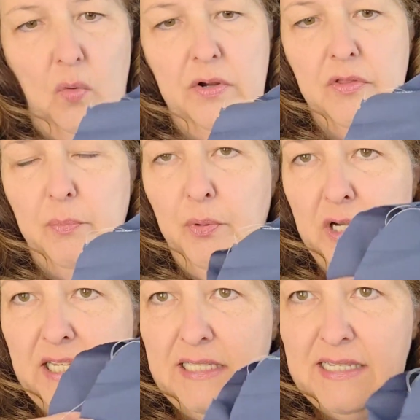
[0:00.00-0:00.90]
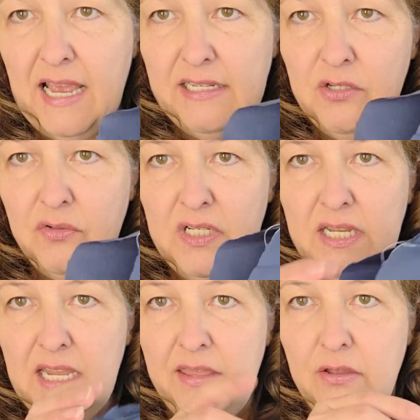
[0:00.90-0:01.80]
where the pretty sides are
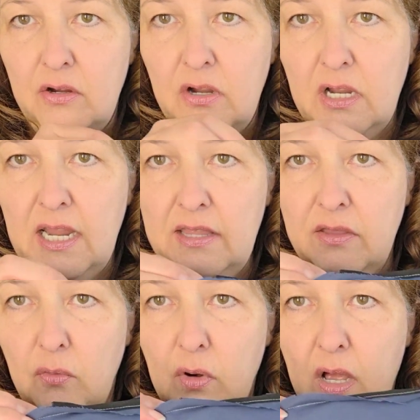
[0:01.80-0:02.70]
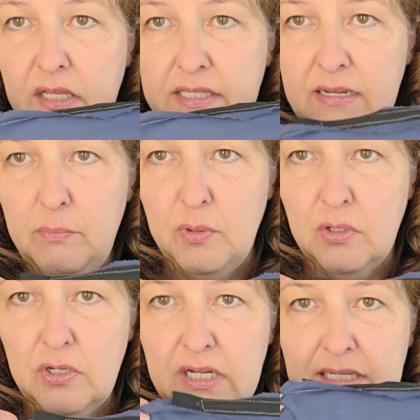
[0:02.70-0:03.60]
together and the raw
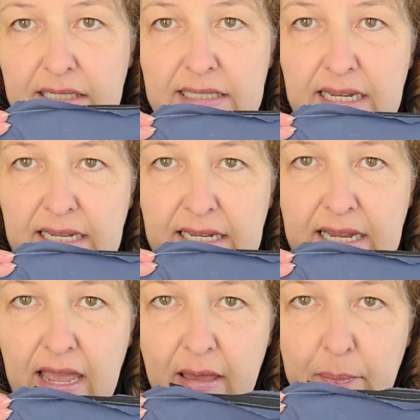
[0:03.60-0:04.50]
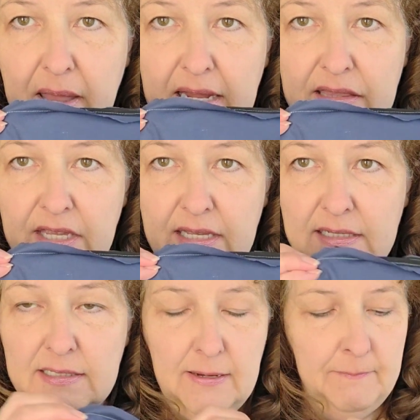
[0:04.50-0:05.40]
zipper is sticking up like
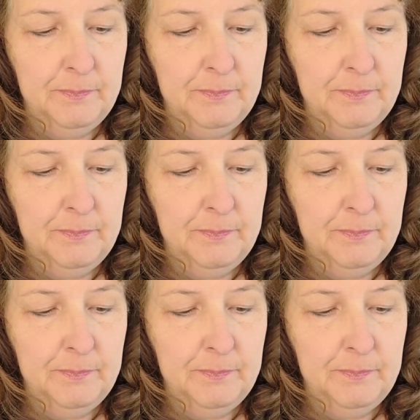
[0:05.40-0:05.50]
this.